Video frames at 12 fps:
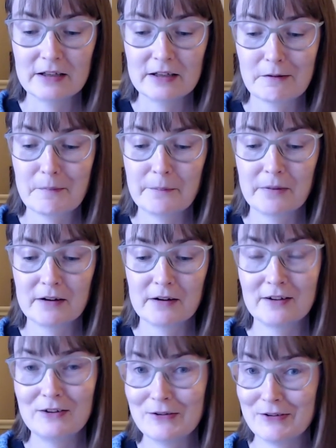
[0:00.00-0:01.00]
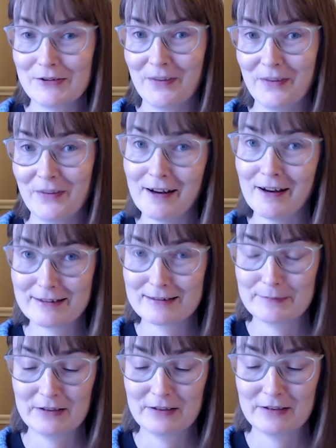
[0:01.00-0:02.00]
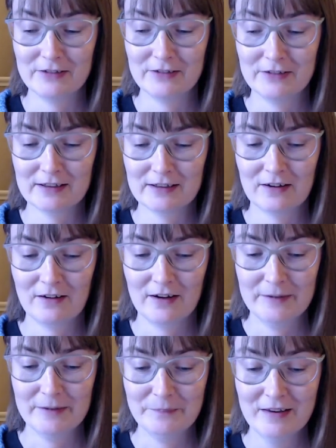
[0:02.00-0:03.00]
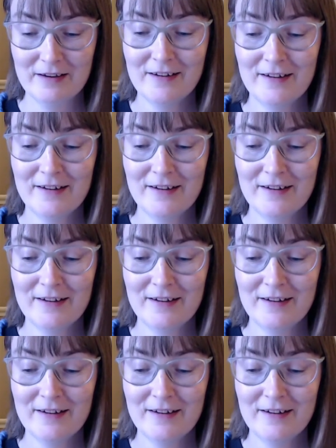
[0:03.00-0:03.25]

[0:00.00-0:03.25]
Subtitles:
to remember to do something at a specific time.